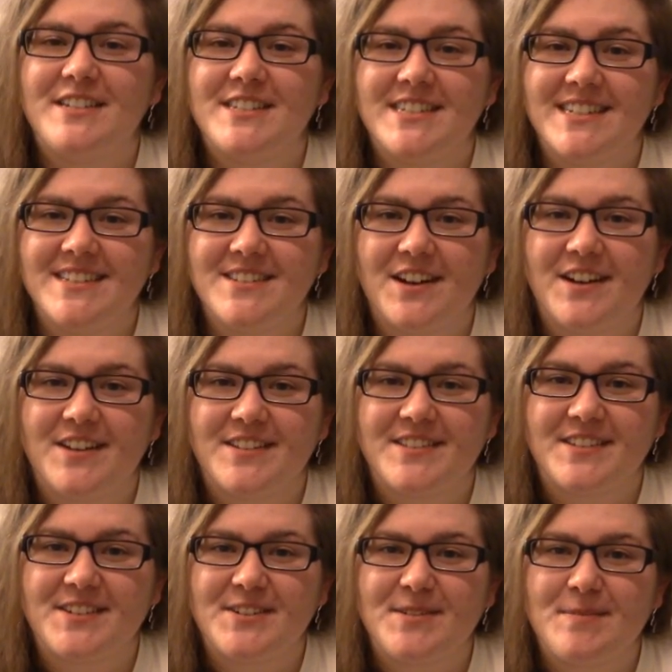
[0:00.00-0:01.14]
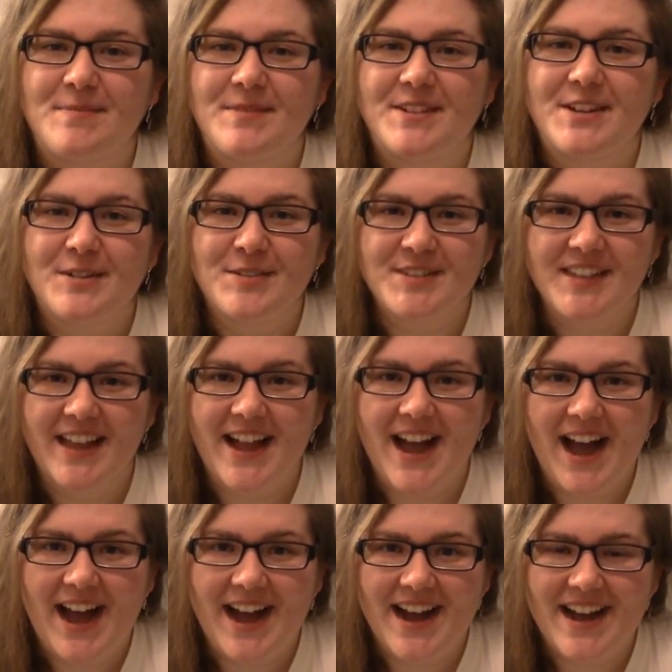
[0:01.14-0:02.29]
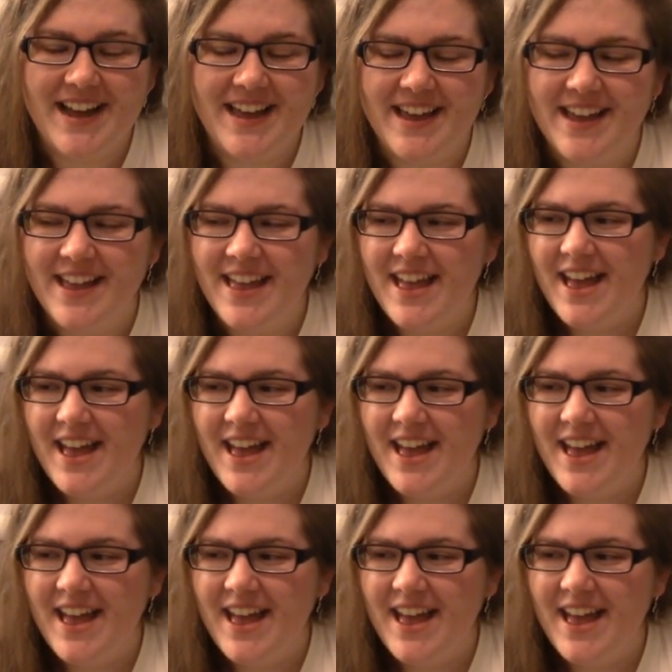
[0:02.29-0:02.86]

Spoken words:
She's awesome. Go say hi.